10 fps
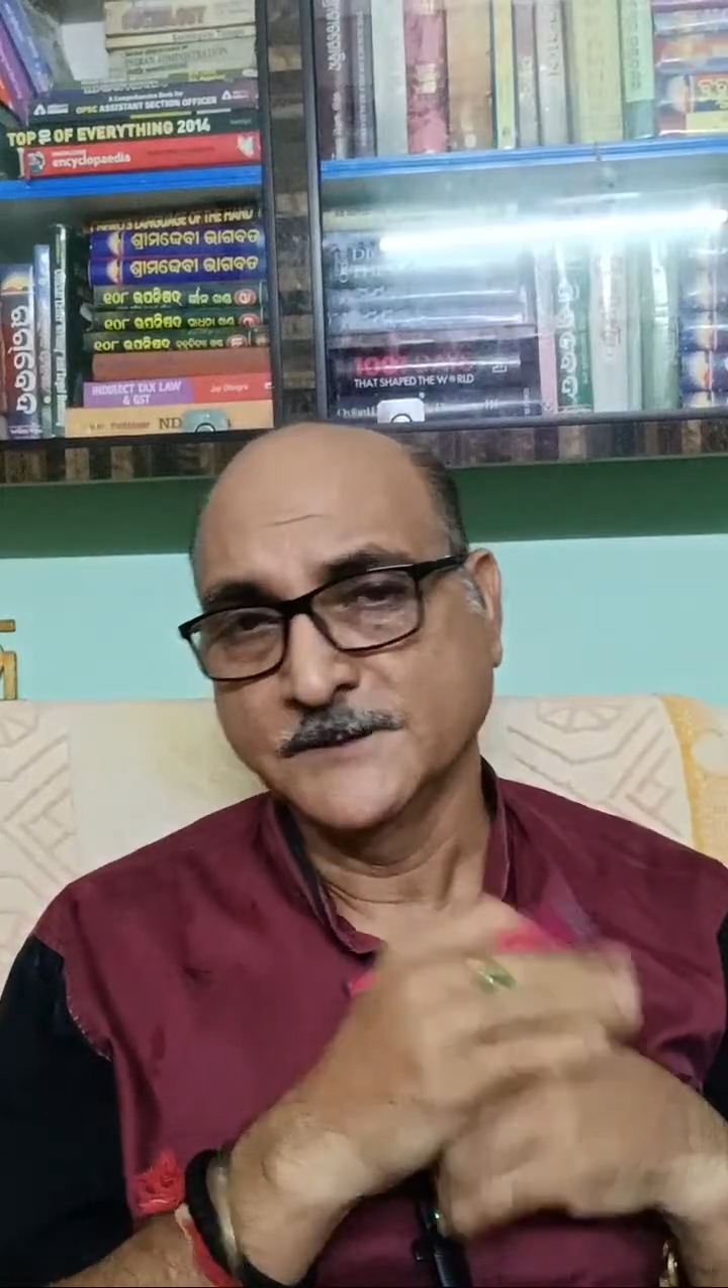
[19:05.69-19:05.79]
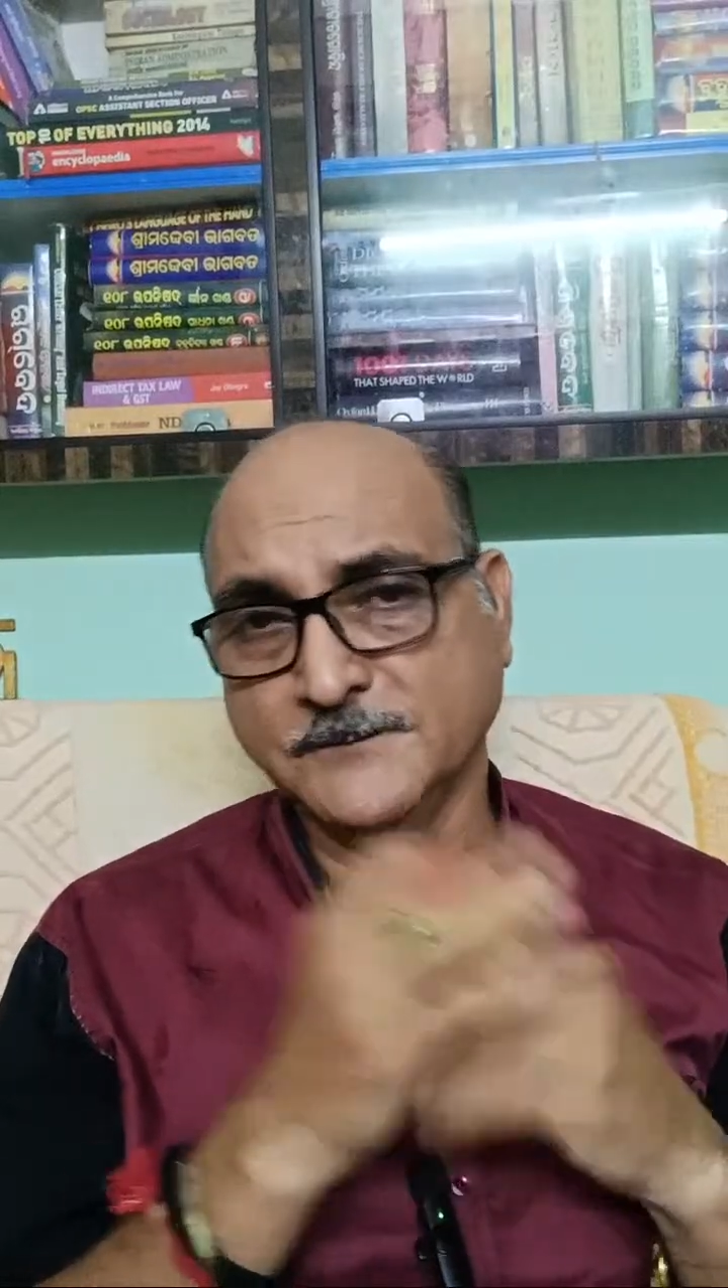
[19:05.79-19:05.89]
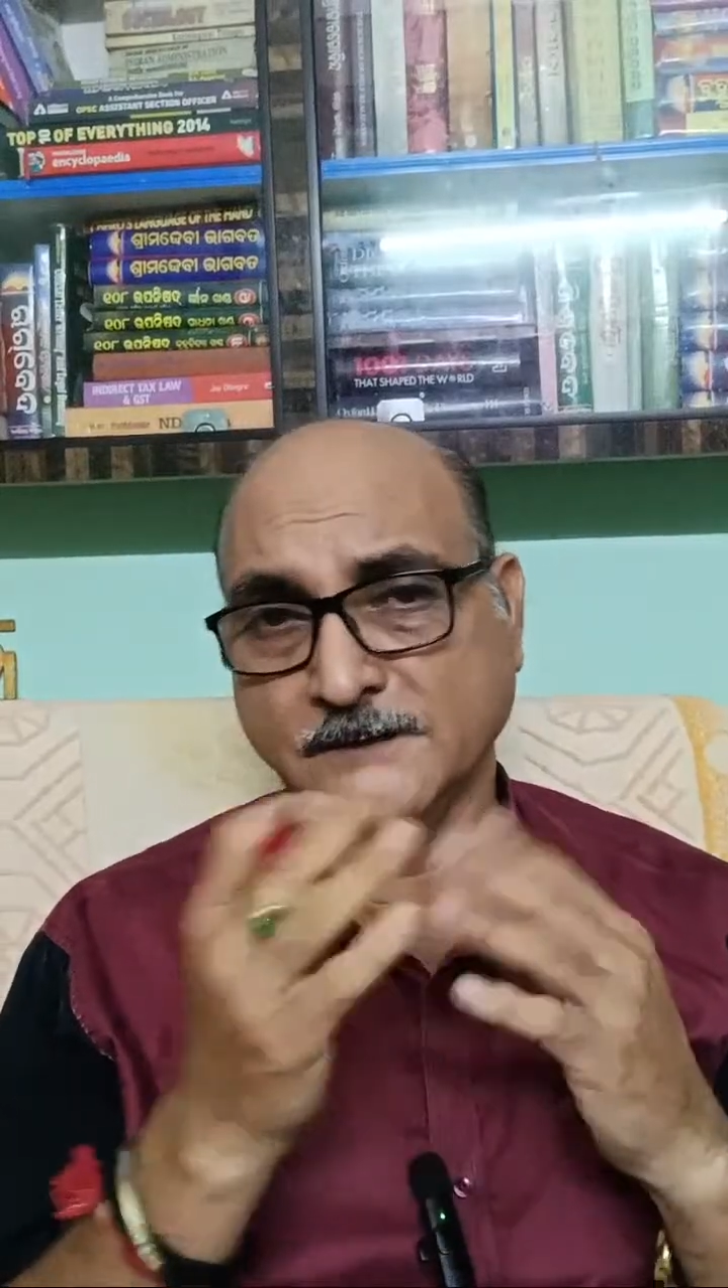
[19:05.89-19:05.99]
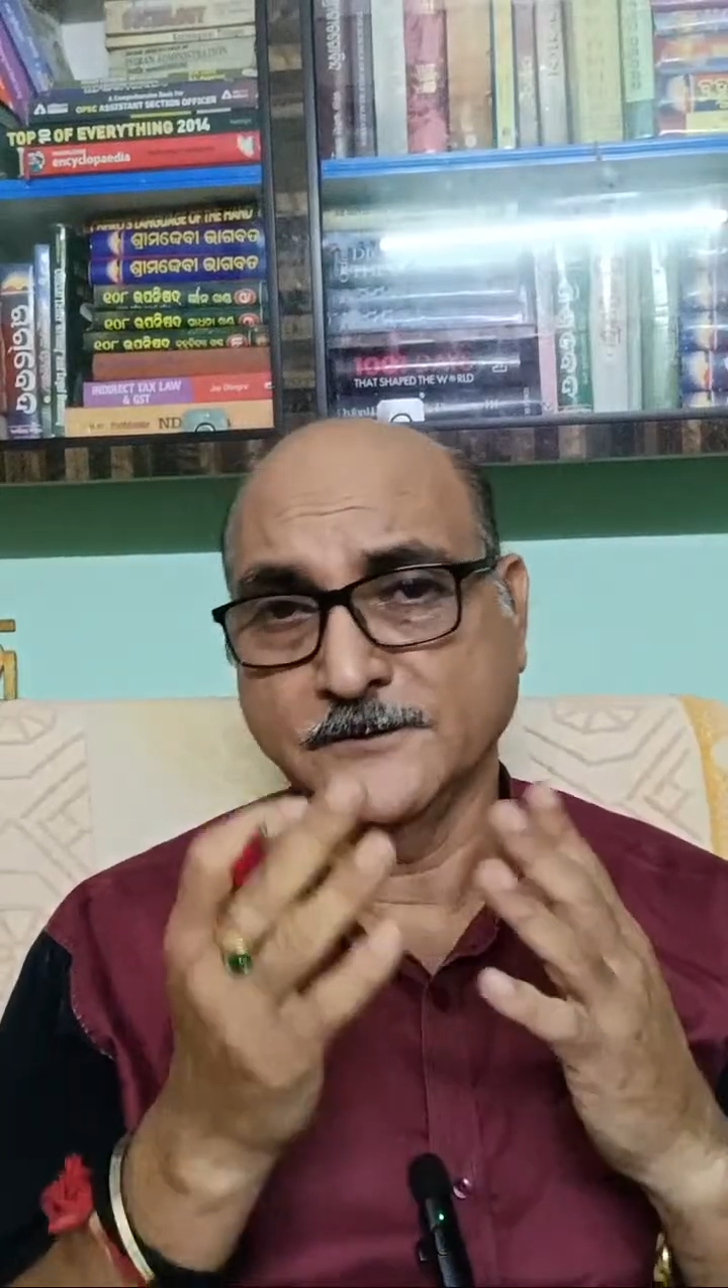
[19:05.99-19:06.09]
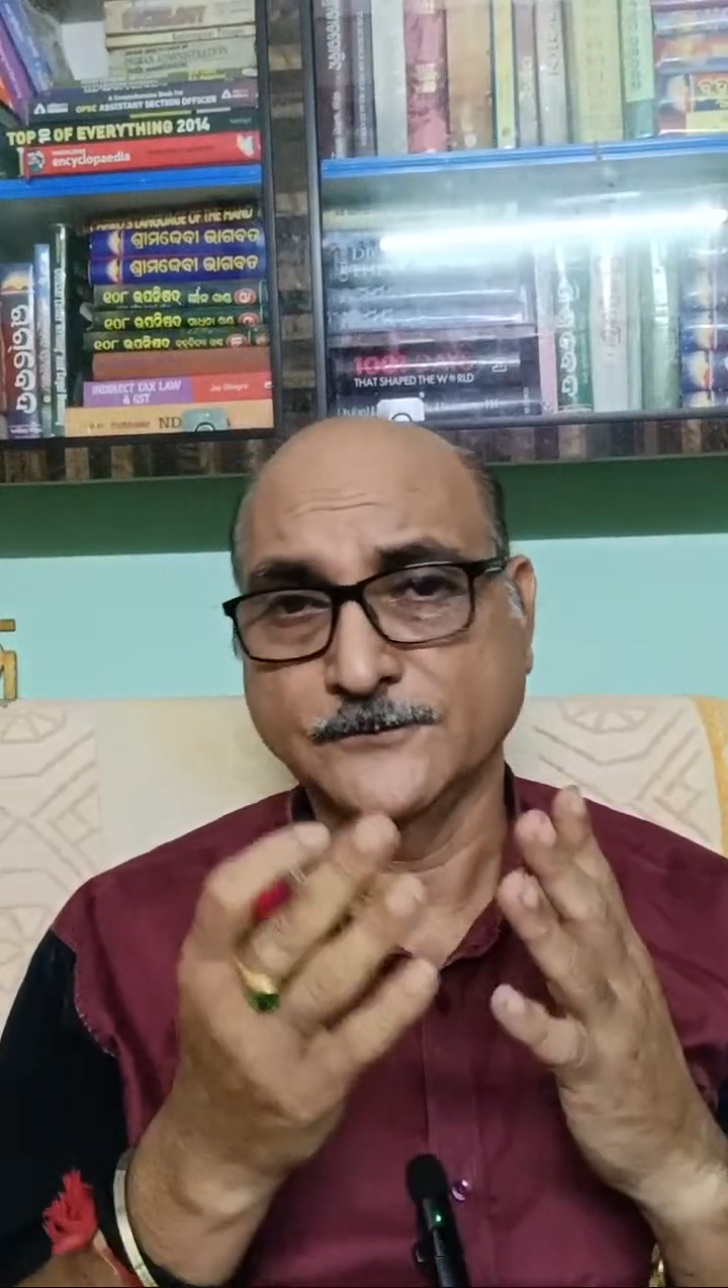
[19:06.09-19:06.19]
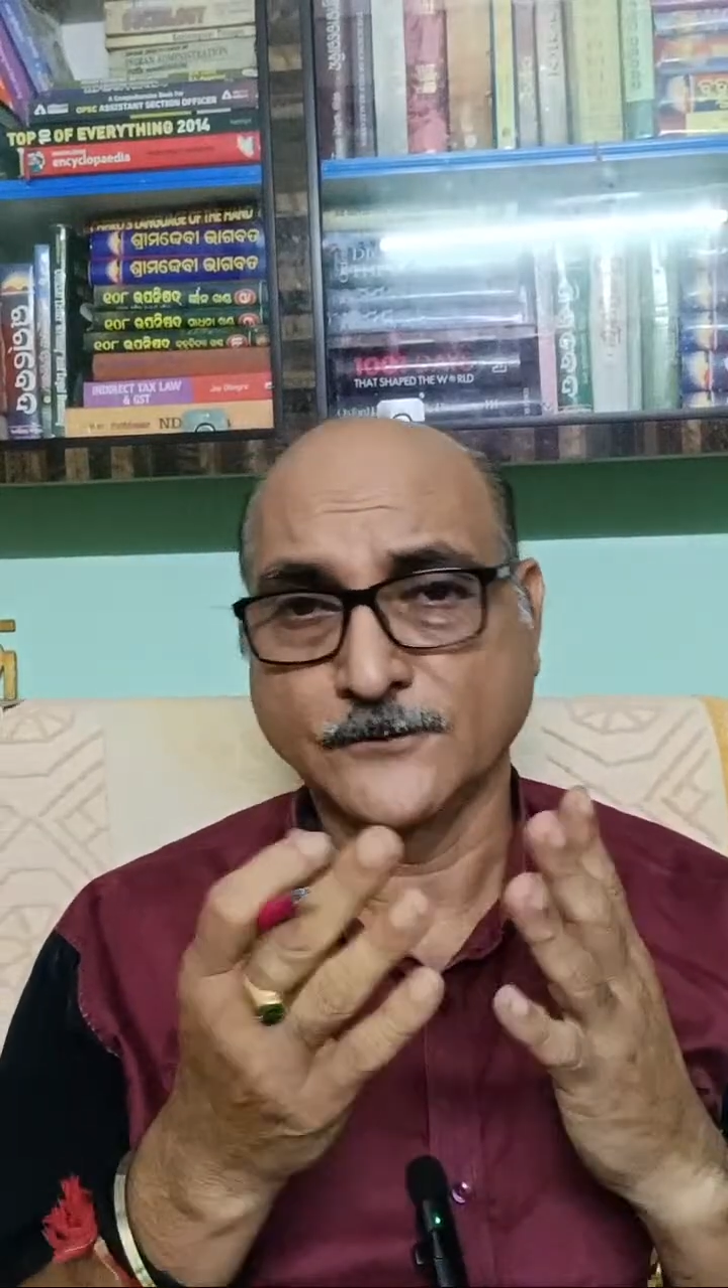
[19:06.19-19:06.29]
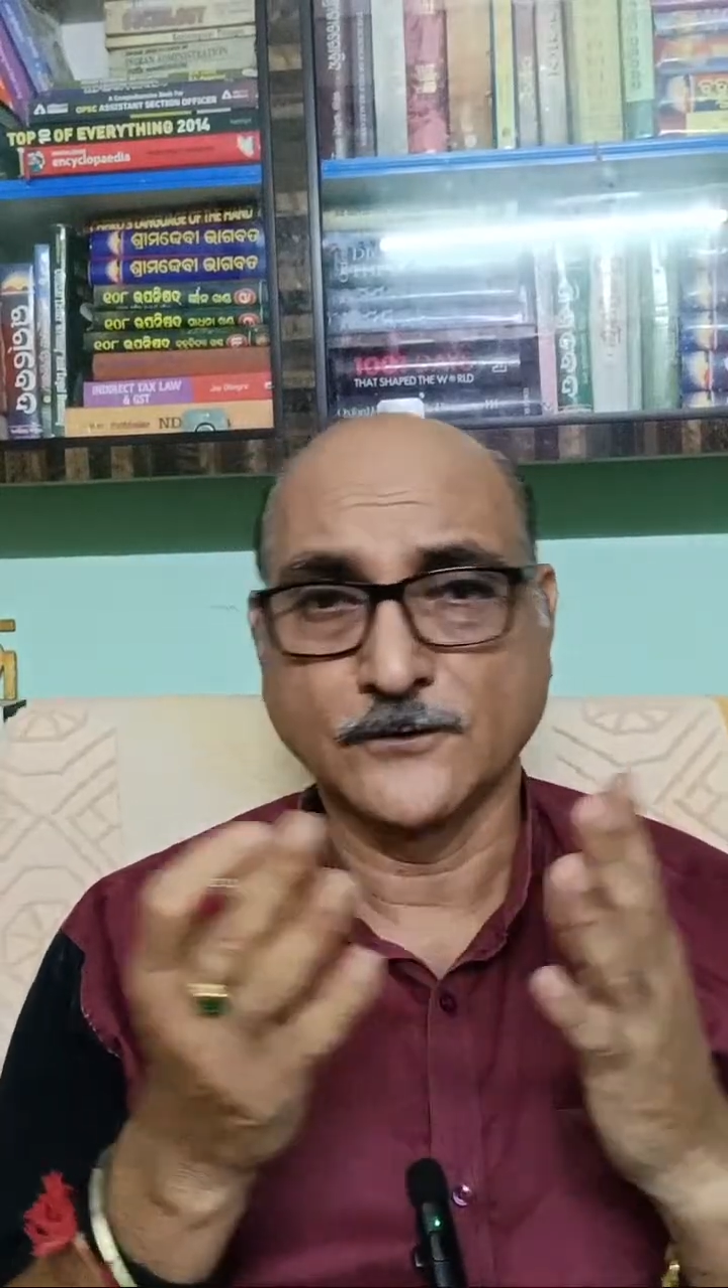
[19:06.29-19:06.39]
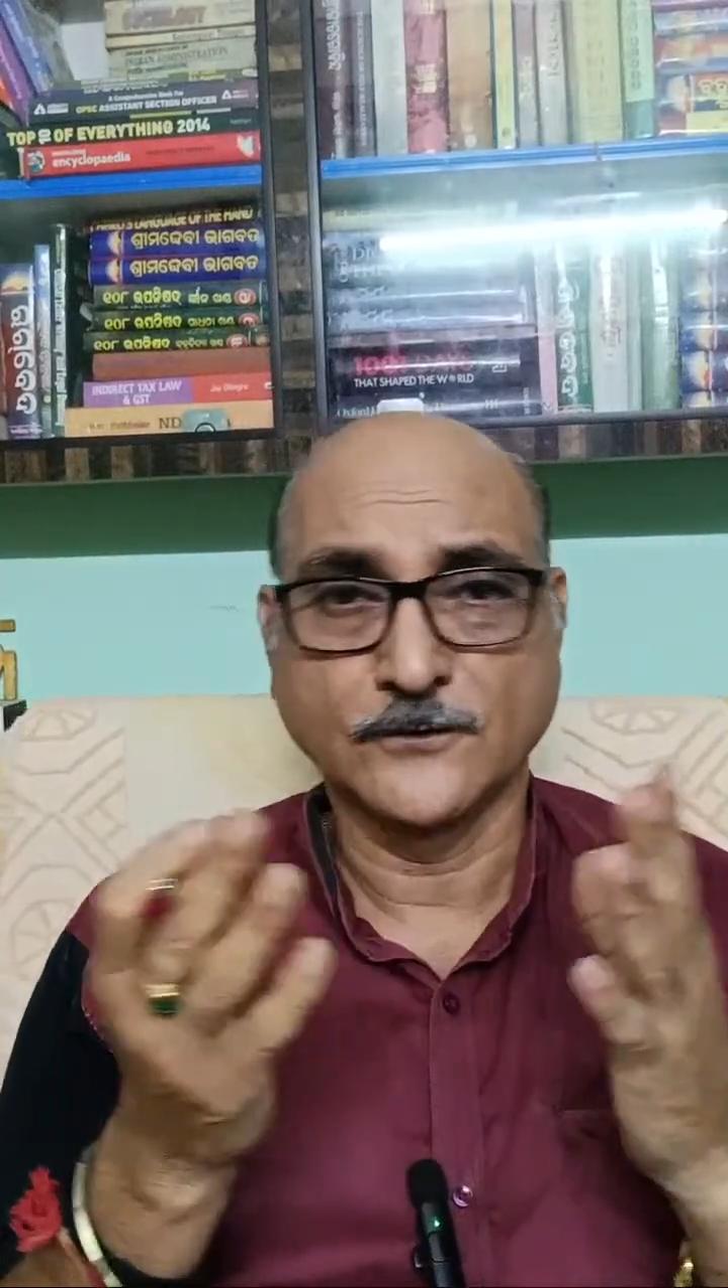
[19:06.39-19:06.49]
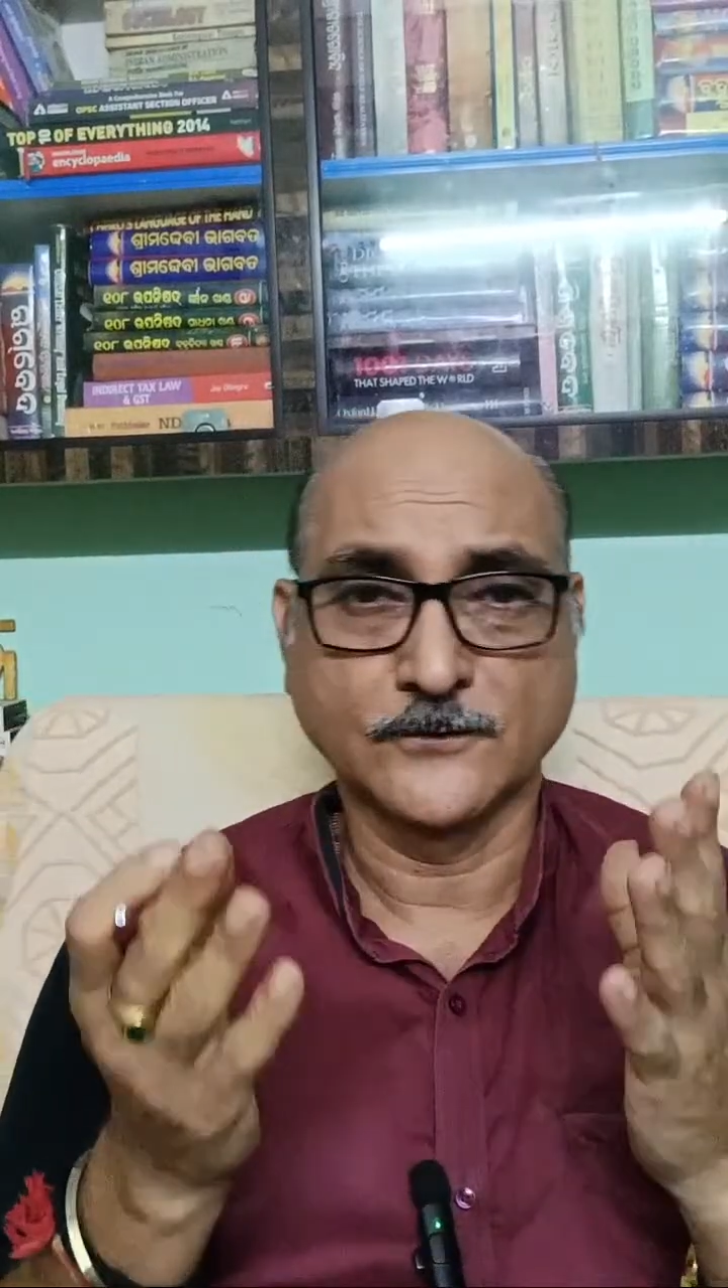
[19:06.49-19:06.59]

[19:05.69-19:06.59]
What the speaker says: Maybe flood